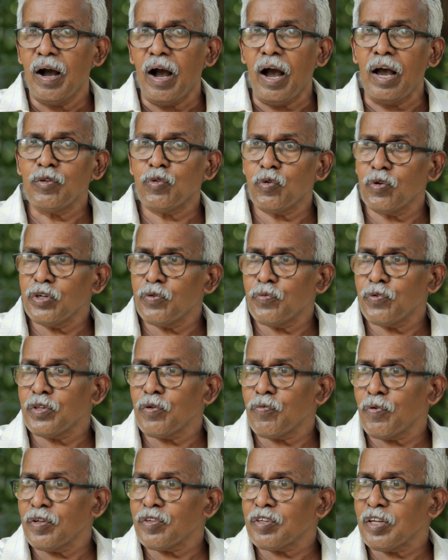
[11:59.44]
I saw it for
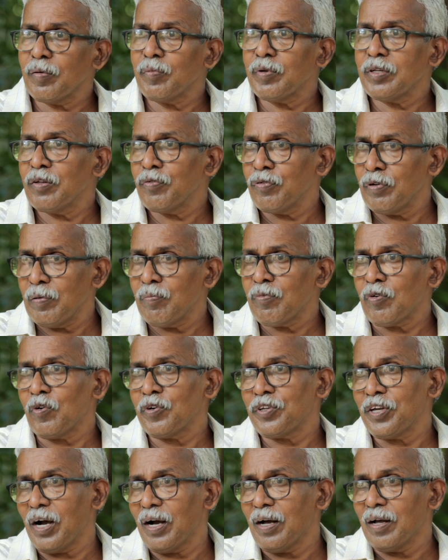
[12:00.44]
the first time in the film
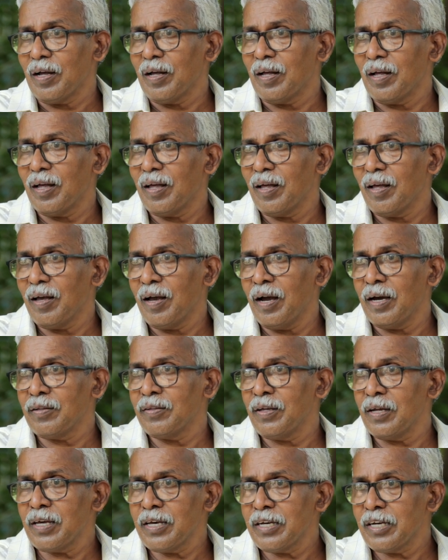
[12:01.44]
Roja. And
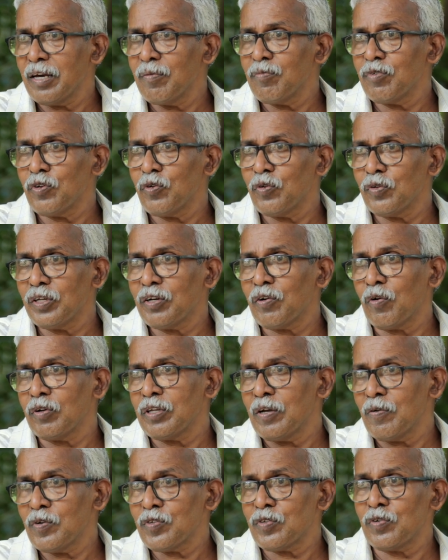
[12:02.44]
then I came to know that
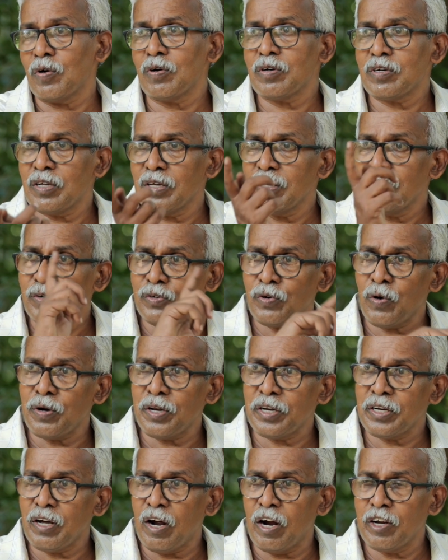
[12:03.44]
Roja was not shot
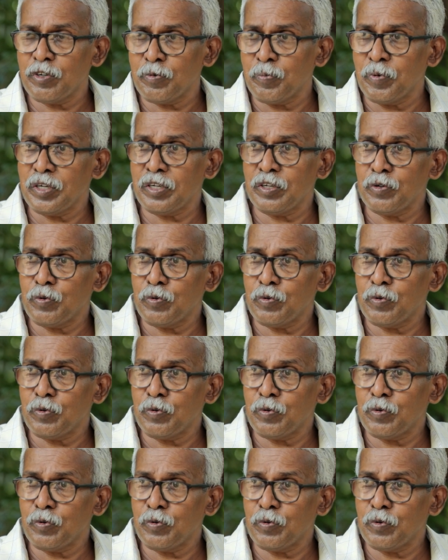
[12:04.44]
in Kashmir,